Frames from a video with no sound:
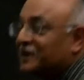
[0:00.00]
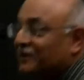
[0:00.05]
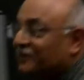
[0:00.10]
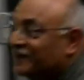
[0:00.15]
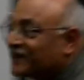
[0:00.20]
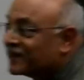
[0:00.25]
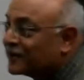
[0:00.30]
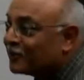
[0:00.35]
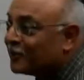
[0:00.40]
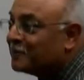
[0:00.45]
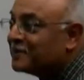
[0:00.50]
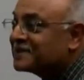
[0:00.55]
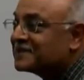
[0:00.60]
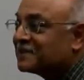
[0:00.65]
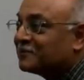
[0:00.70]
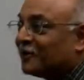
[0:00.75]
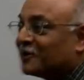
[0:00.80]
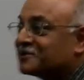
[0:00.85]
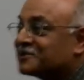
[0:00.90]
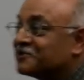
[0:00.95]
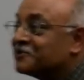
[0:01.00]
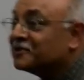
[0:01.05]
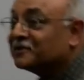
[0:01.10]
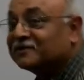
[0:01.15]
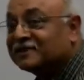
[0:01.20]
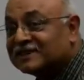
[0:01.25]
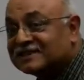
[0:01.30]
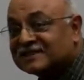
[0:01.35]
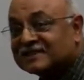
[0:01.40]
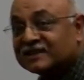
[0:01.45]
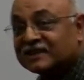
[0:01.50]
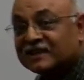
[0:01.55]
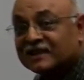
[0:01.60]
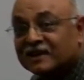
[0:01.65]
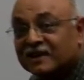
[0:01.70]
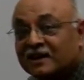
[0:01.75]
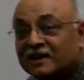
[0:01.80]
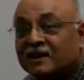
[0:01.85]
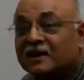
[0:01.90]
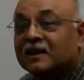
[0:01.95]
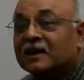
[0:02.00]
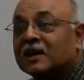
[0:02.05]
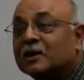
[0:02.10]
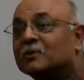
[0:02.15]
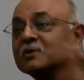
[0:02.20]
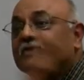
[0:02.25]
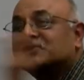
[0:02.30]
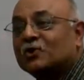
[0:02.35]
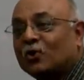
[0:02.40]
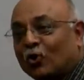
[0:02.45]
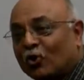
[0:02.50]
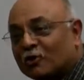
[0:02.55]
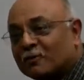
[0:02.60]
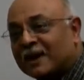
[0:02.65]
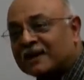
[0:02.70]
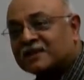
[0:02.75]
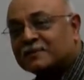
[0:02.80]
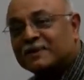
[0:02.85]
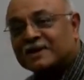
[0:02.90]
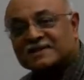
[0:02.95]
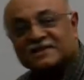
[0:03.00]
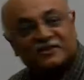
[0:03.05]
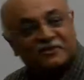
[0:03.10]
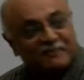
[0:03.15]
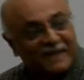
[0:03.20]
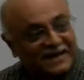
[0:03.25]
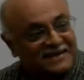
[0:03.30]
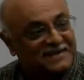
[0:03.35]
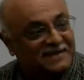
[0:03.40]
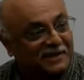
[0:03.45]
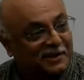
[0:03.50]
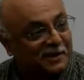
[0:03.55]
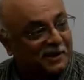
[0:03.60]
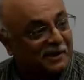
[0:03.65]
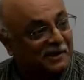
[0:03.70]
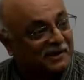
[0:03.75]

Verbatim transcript: of economics at Boston University. He was called by the president of Mexico,